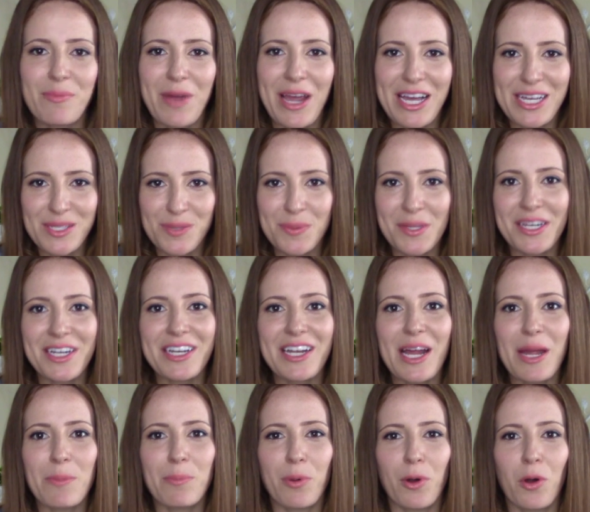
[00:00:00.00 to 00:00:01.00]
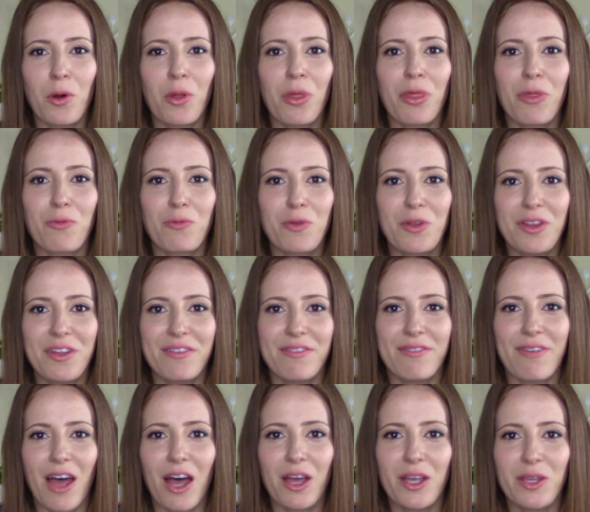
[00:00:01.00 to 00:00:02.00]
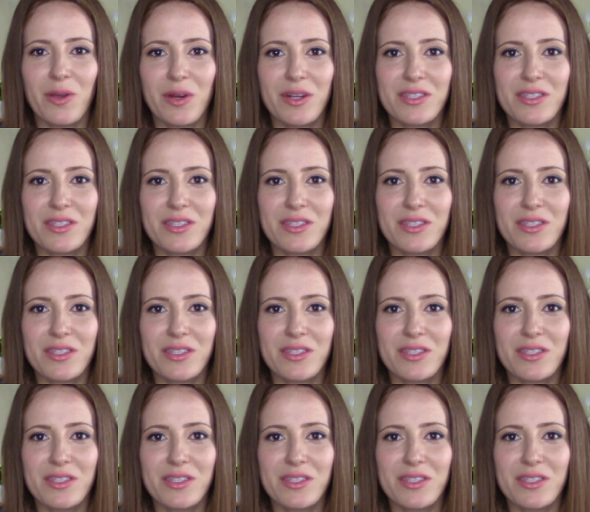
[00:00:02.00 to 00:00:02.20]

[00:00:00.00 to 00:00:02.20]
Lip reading: My husband and I both really value,